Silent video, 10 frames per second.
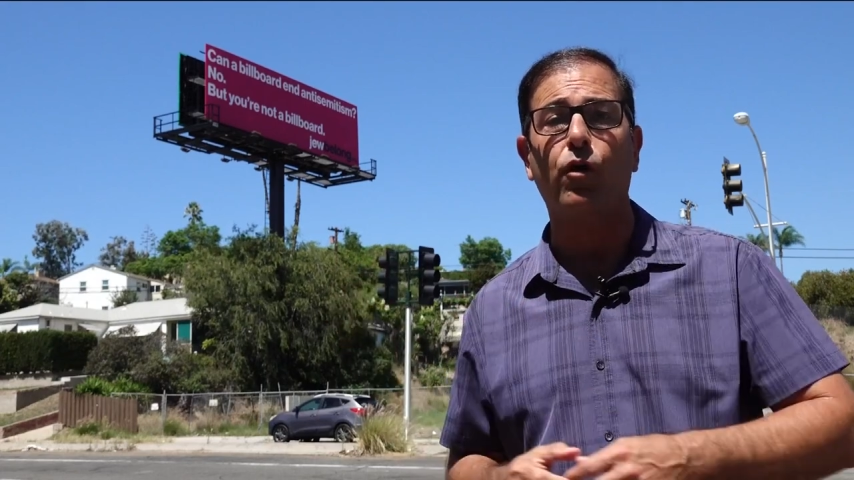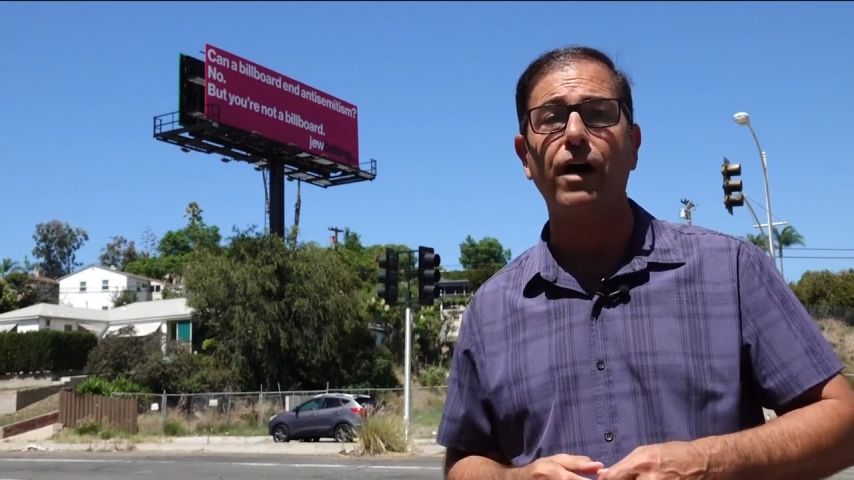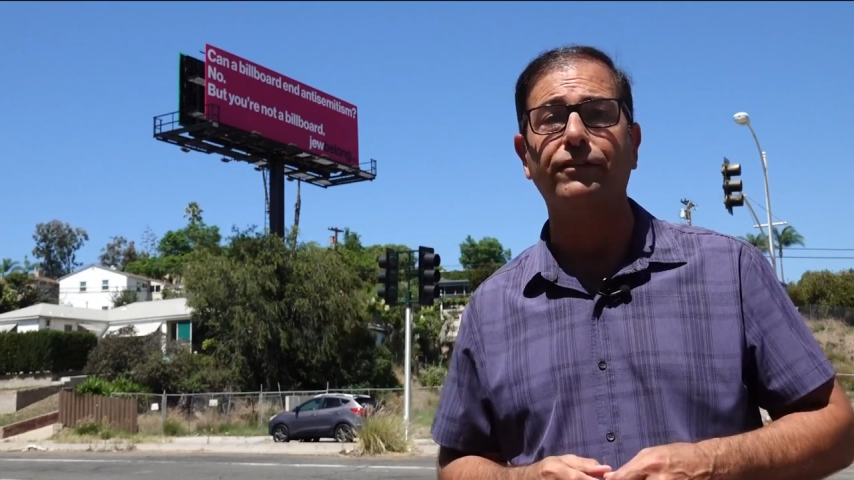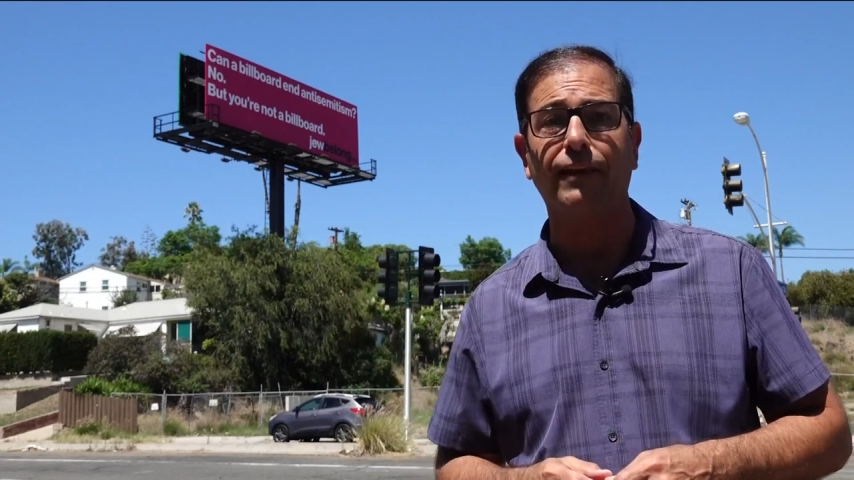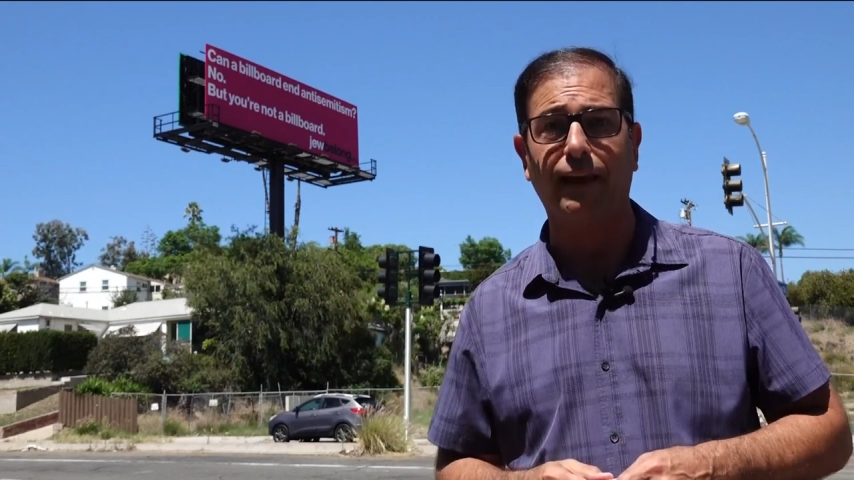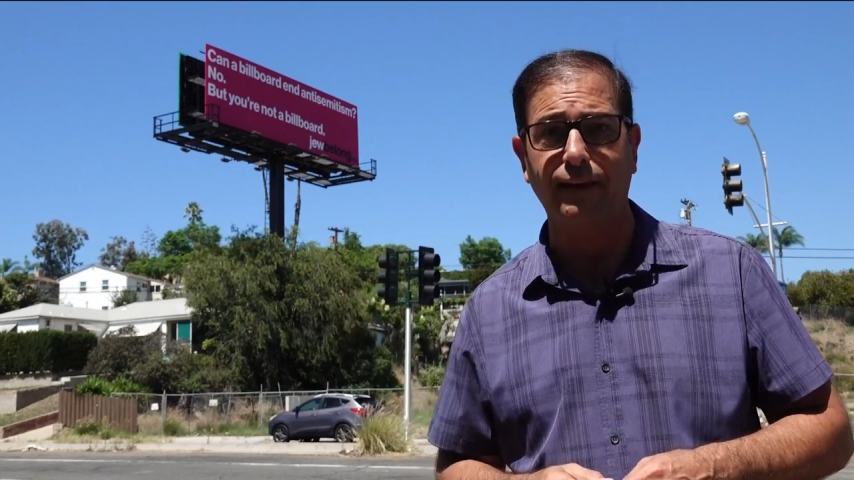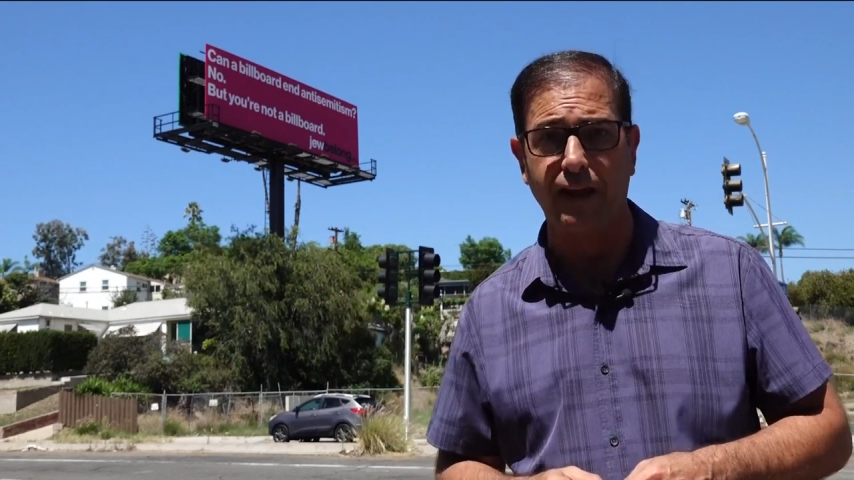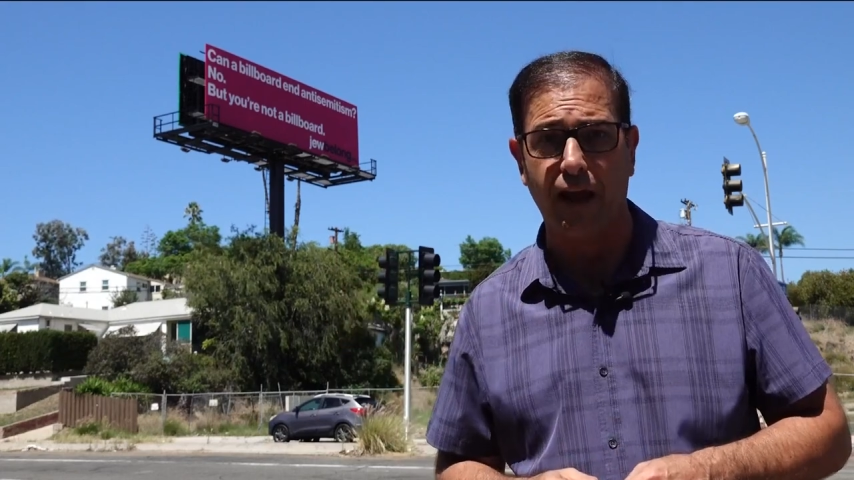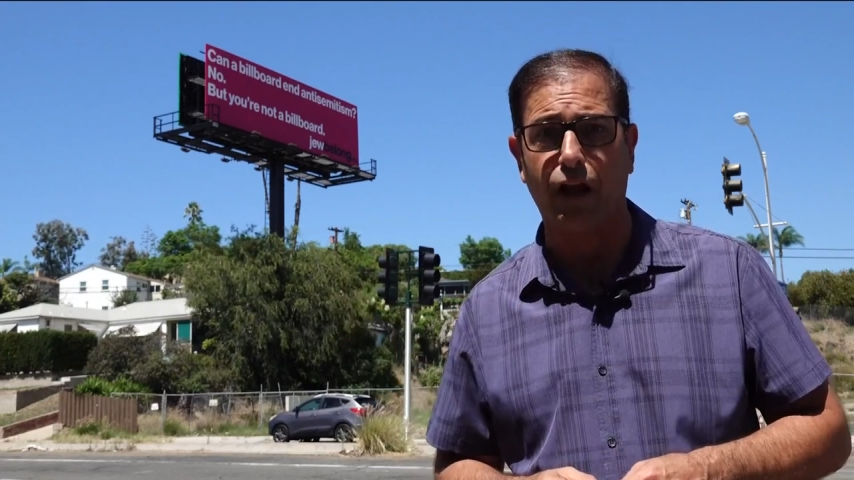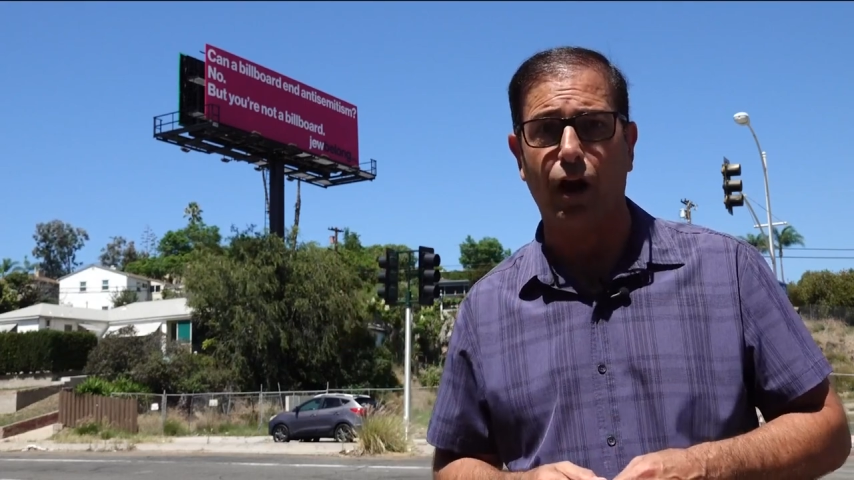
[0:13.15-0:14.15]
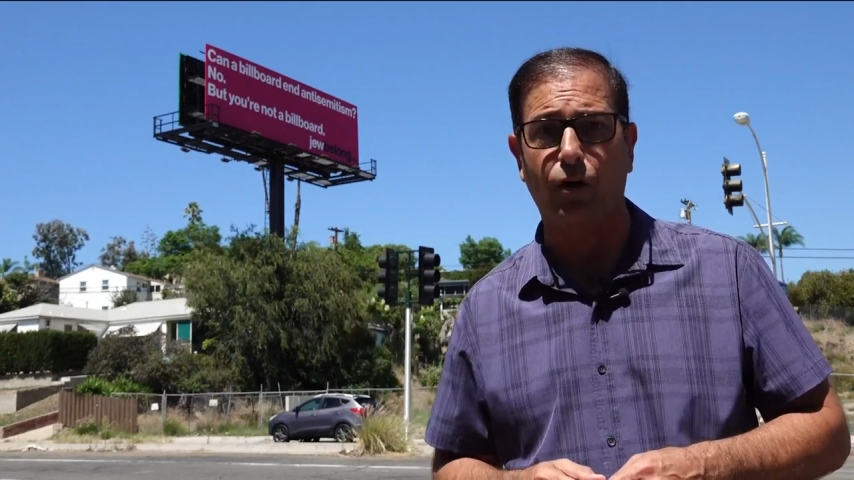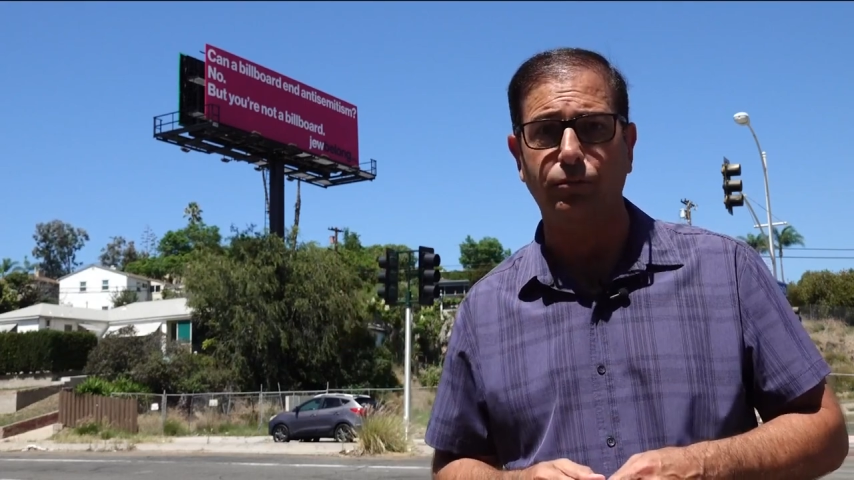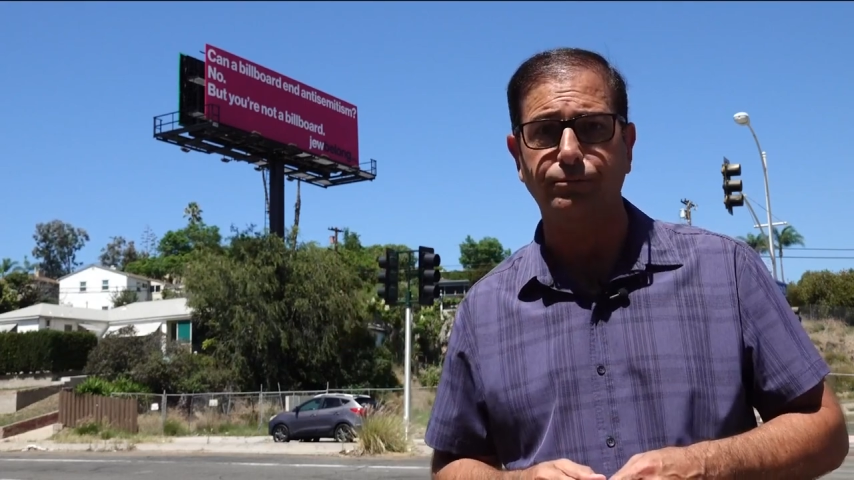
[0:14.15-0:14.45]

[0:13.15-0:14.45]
across San Diego.